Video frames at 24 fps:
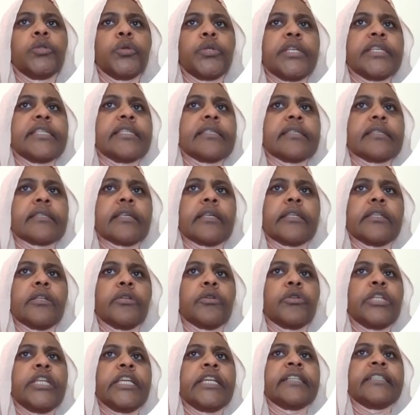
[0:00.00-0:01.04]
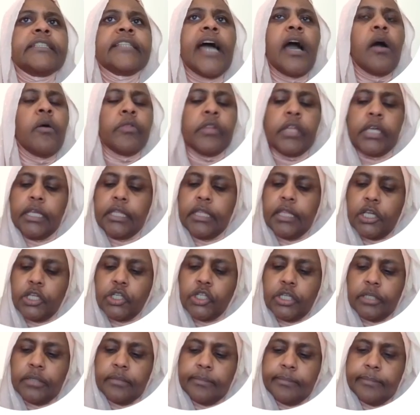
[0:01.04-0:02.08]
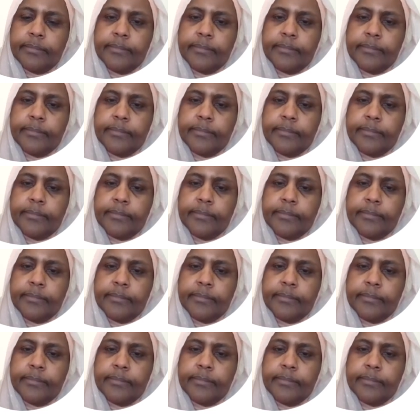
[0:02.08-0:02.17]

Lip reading: to tear down the connection.